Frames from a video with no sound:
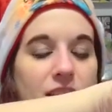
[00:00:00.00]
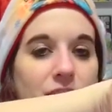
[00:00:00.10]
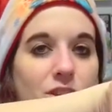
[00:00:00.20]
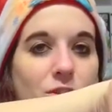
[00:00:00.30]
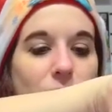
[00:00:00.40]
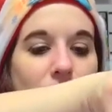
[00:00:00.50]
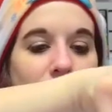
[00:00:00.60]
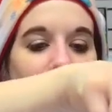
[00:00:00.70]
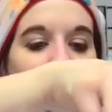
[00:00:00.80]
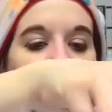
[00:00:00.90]
QR
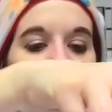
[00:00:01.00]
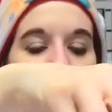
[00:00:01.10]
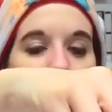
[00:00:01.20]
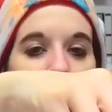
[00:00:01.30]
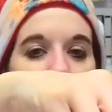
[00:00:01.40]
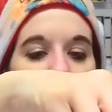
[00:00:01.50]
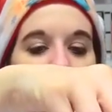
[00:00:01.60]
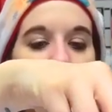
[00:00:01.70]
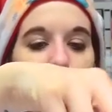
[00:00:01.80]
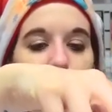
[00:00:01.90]
code on the back to
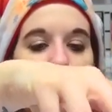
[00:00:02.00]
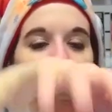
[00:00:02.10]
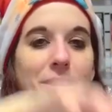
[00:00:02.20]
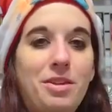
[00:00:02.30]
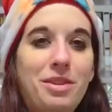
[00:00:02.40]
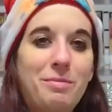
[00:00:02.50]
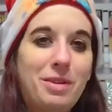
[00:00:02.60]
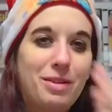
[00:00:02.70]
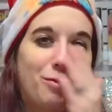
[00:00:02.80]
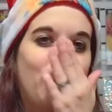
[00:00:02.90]
learn more about the
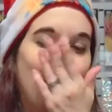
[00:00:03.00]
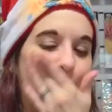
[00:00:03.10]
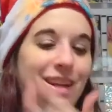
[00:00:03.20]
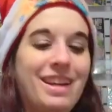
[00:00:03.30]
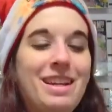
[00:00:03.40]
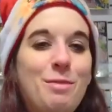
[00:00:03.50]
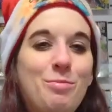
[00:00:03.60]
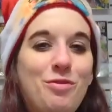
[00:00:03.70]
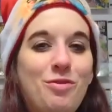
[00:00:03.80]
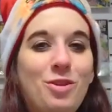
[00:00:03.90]
bottled wine
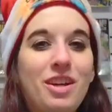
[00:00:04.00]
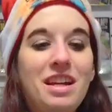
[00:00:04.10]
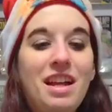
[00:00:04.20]
before.